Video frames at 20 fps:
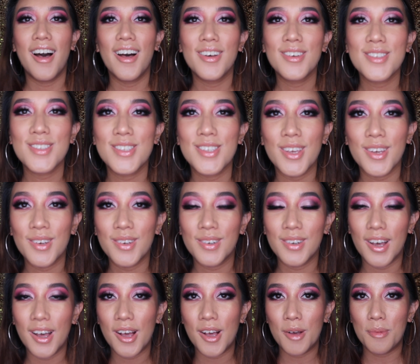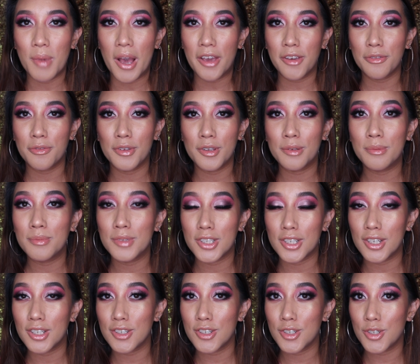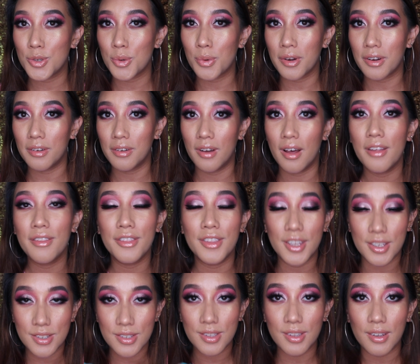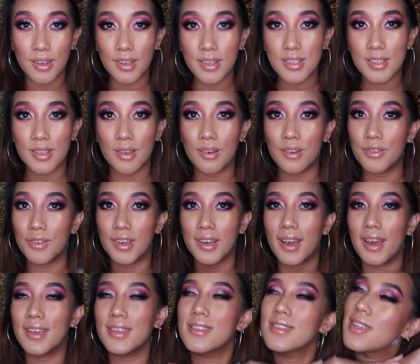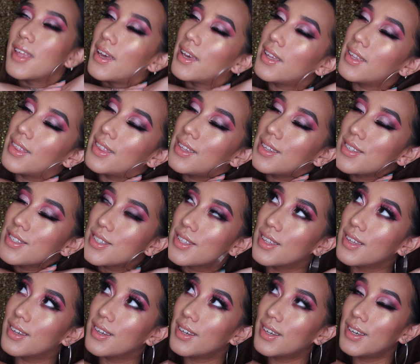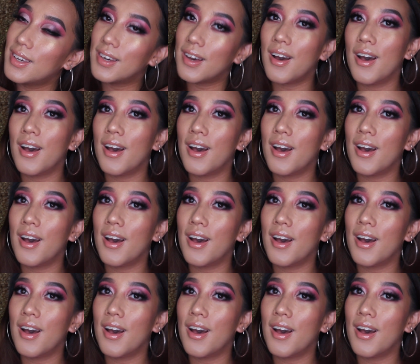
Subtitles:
Also, I filmed a tutorial on this look, so if you guys like this look,